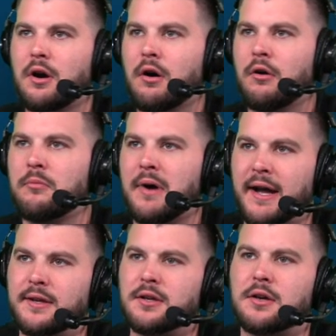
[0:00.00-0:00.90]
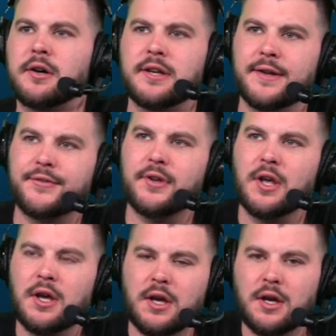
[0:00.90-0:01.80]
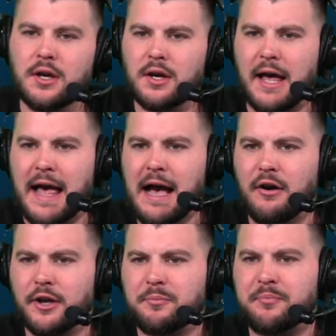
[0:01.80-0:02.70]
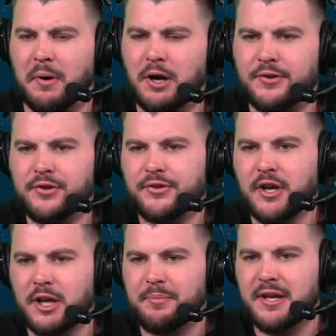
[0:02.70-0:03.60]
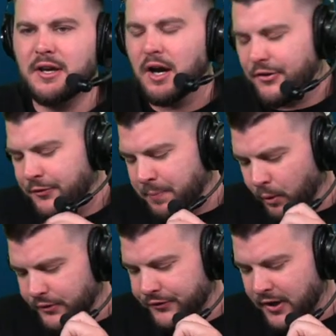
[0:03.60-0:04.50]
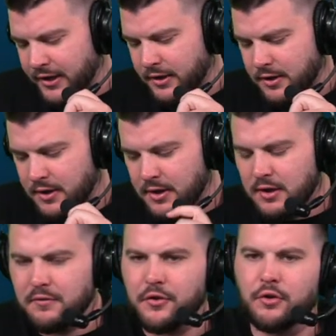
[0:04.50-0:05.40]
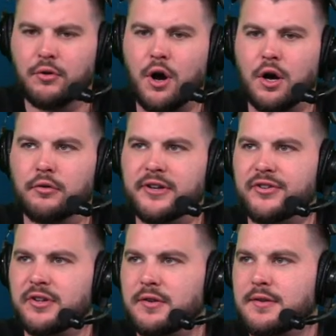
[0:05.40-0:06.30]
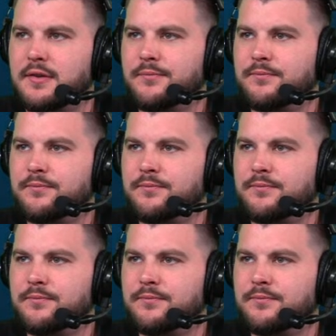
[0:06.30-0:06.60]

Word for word: Oh, my goodness. Alec Burks is going to be on SportsCenter for the wrong reasons.